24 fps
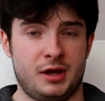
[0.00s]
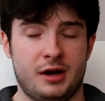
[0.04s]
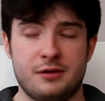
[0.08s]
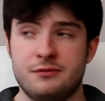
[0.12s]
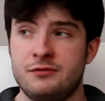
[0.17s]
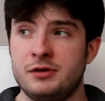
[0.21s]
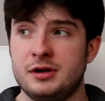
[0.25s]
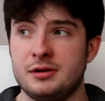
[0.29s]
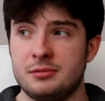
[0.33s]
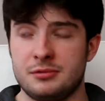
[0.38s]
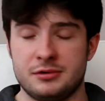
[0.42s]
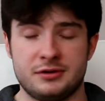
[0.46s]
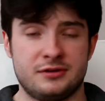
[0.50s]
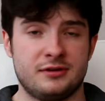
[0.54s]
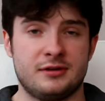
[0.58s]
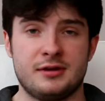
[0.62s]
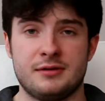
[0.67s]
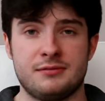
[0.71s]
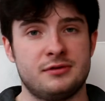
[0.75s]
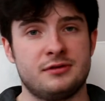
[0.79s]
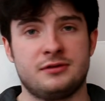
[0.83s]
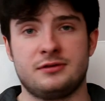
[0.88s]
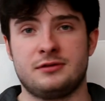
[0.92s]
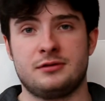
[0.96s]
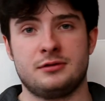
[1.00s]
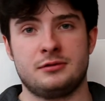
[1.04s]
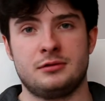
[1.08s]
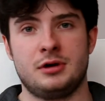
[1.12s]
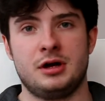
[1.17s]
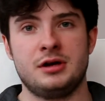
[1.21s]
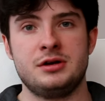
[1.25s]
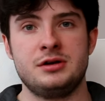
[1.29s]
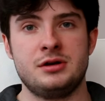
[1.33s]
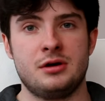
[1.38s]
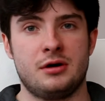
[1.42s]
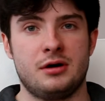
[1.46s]
I really want to give this
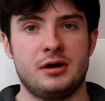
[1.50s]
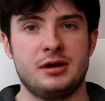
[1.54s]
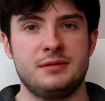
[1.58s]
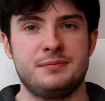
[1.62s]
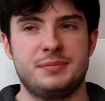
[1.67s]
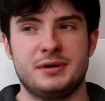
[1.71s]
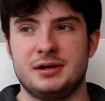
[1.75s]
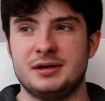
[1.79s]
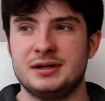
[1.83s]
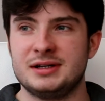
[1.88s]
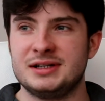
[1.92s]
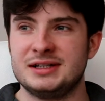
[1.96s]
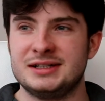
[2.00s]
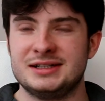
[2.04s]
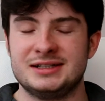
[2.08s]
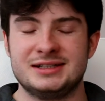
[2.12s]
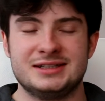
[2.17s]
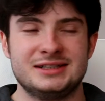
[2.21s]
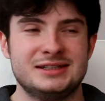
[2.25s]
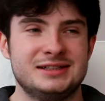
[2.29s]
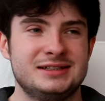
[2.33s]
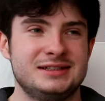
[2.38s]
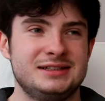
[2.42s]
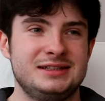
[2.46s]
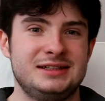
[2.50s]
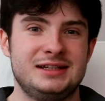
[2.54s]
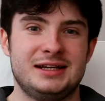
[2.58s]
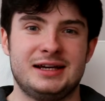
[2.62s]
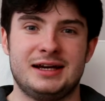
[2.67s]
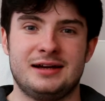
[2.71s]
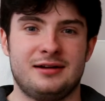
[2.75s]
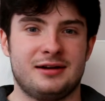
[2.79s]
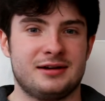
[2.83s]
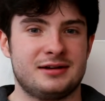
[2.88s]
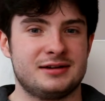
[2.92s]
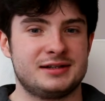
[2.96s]
to a 9, but
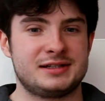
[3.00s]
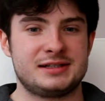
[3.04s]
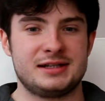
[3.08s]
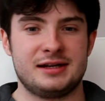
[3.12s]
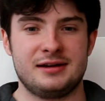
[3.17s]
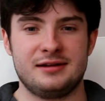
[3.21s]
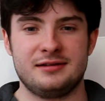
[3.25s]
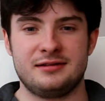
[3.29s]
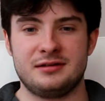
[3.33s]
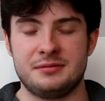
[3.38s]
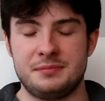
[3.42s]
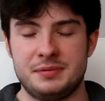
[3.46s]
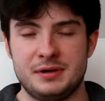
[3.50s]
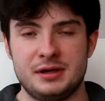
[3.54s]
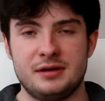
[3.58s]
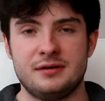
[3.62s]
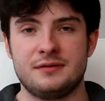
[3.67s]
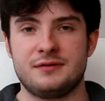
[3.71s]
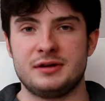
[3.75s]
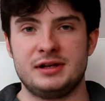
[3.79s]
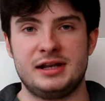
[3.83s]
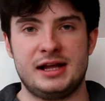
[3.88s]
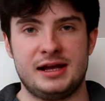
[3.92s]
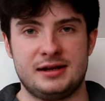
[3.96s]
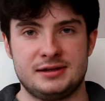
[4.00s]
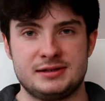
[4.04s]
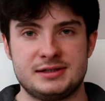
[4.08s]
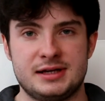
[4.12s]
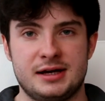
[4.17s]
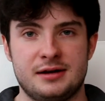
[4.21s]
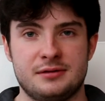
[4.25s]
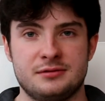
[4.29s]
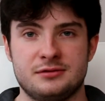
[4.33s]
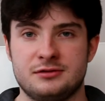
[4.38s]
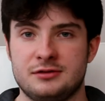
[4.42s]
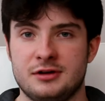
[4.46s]
yeah, like I said, it's a bit of a
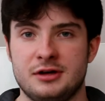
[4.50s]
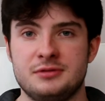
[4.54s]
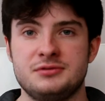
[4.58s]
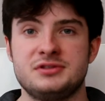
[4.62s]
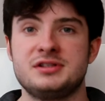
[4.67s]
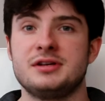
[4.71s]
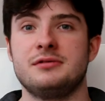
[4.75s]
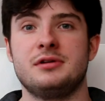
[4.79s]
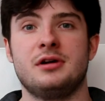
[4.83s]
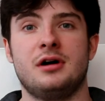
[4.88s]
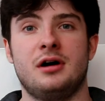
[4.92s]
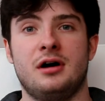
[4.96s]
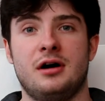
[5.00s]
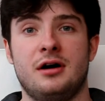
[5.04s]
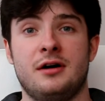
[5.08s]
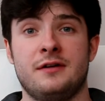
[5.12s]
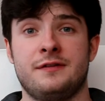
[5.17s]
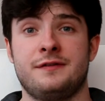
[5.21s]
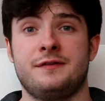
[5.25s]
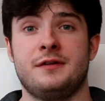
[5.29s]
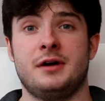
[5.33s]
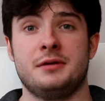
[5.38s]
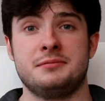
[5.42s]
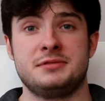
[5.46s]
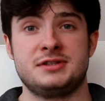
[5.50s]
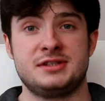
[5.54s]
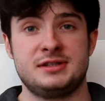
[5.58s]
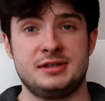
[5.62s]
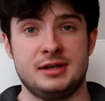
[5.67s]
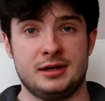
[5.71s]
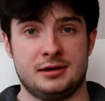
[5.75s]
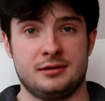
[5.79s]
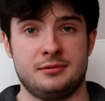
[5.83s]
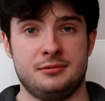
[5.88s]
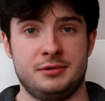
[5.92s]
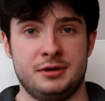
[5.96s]
letdown. So 7.5 I'm
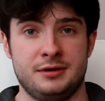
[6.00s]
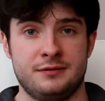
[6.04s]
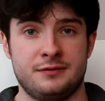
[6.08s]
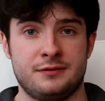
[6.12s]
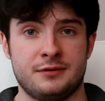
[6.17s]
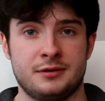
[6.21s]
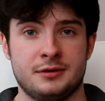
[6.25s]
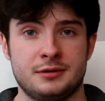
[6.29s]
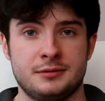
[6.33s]
sticking with.